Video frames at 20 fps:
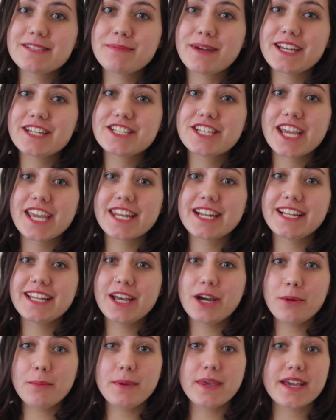back to my channel.
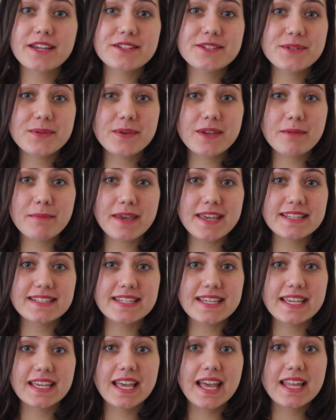I hope you guys are doing
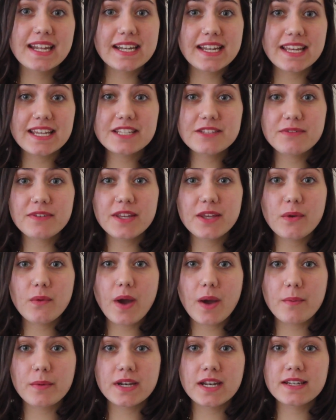amazing. Today's video
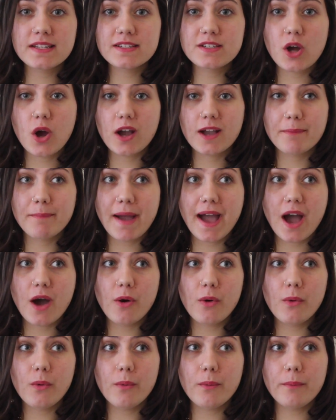I wanted to talk
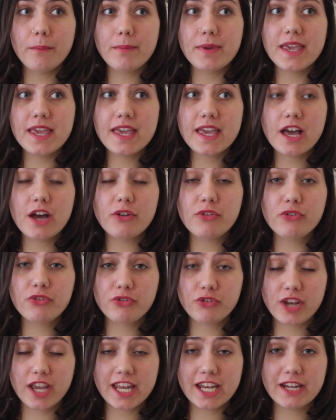about being
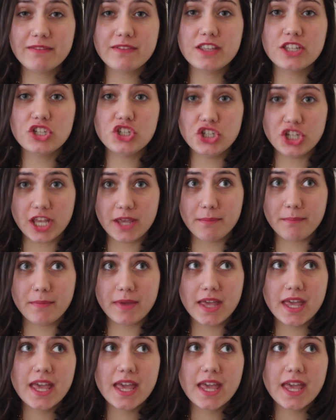afraid of the gym.